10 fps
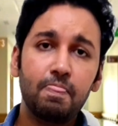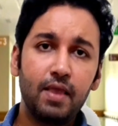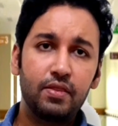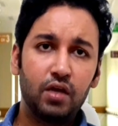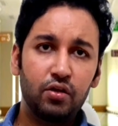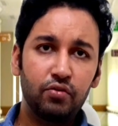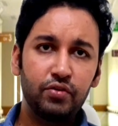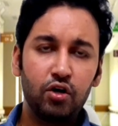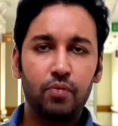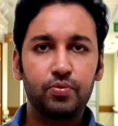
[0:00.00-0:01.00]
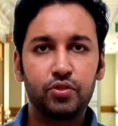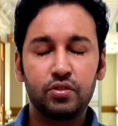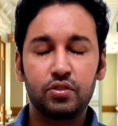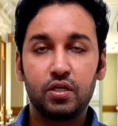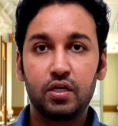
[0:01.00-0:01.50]
none of the
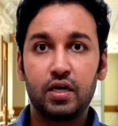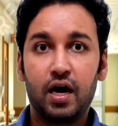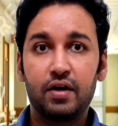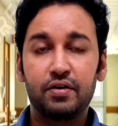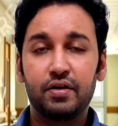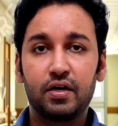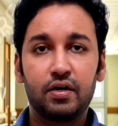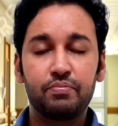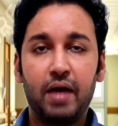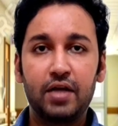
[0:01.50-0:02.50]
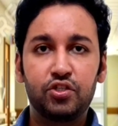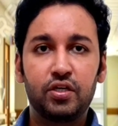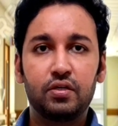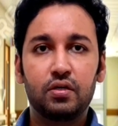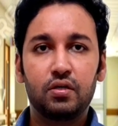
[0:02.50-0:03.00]
options are
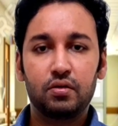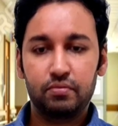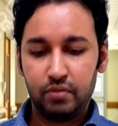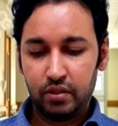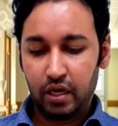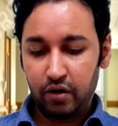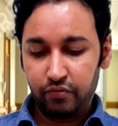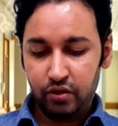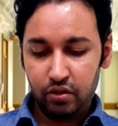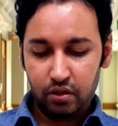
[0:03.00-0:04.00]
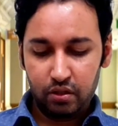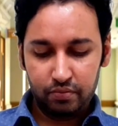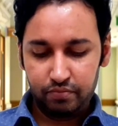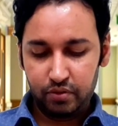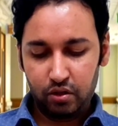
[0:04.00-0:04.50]
matching. None of the
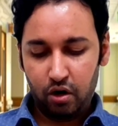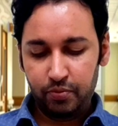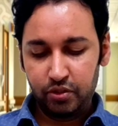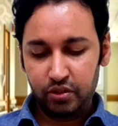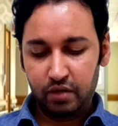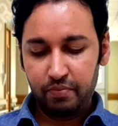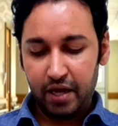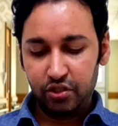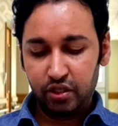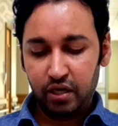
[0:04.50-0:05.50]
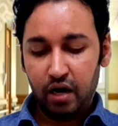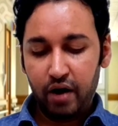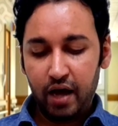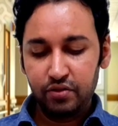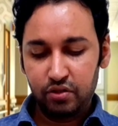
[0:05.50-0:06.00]
options are matching our
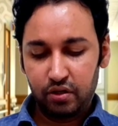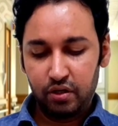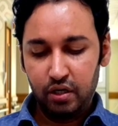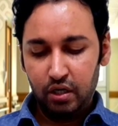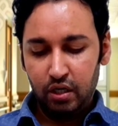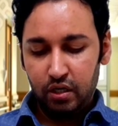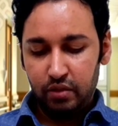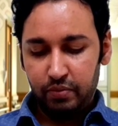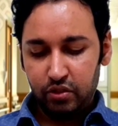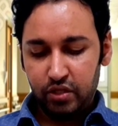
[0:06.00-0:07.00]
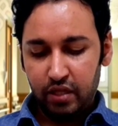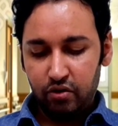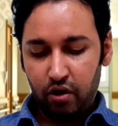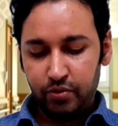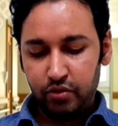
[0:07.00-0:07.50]
answer, because the other
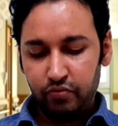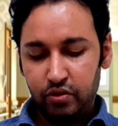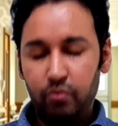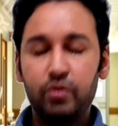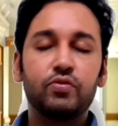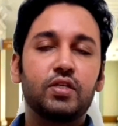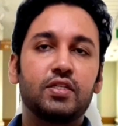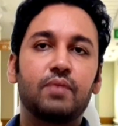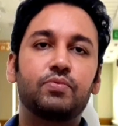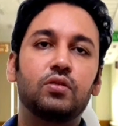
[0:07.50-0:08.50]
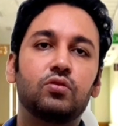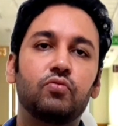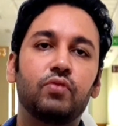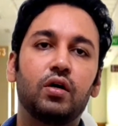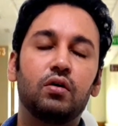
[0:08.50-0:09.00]
option was nobody was
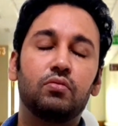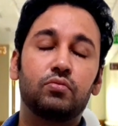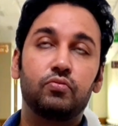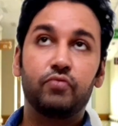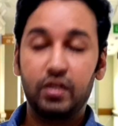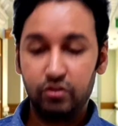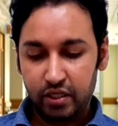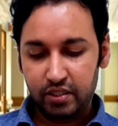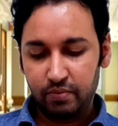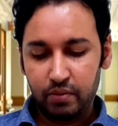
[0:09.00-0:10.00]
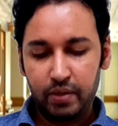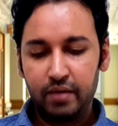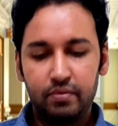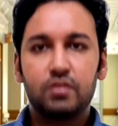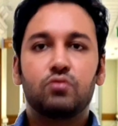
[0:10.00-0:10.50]
willing to accept the
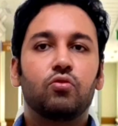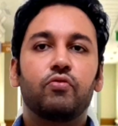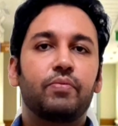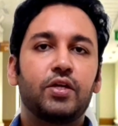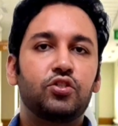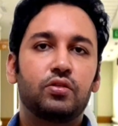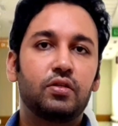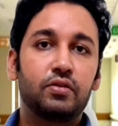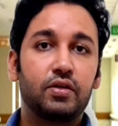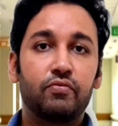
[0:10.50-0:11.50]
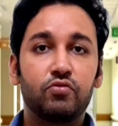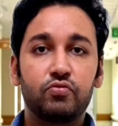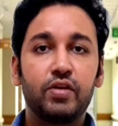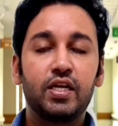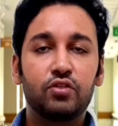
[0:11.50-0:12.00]
blame. It's nowhere mentioned if someone was
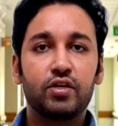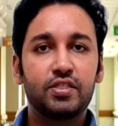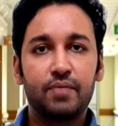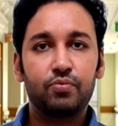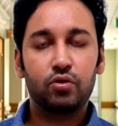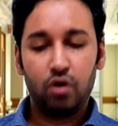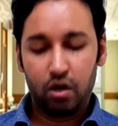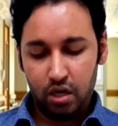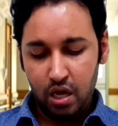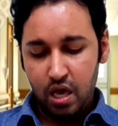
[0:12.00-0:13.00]
willing to accept or not.